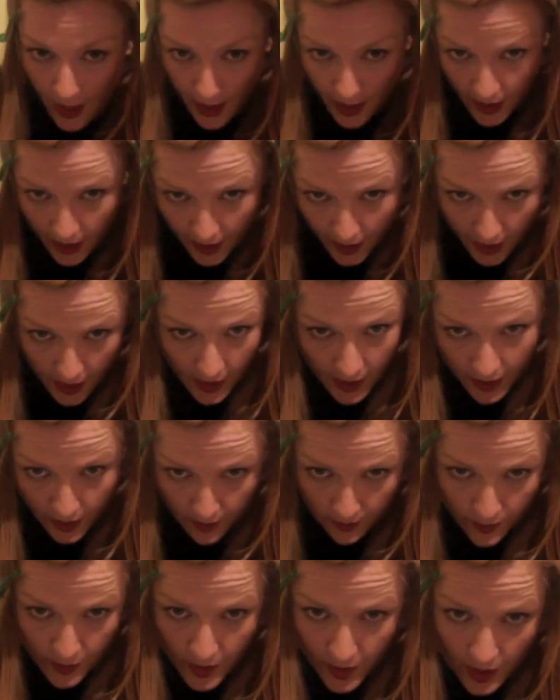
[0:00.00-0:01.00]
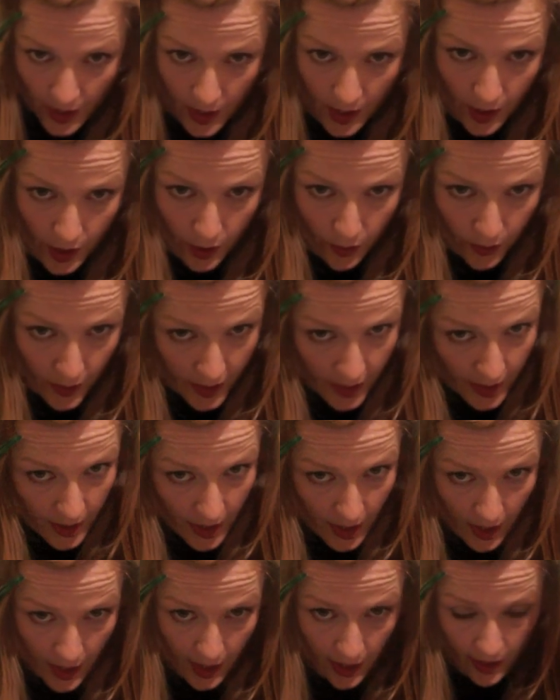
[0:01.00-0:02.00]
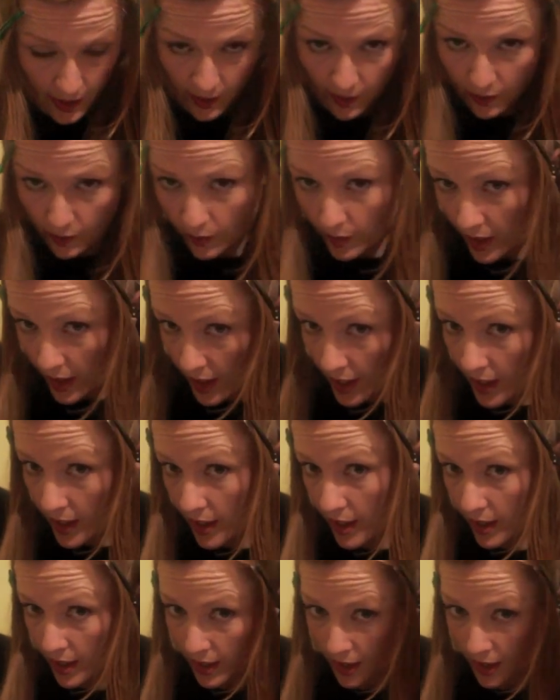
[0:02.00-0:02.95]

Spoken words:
And again, I'm just going to twist that out of the way.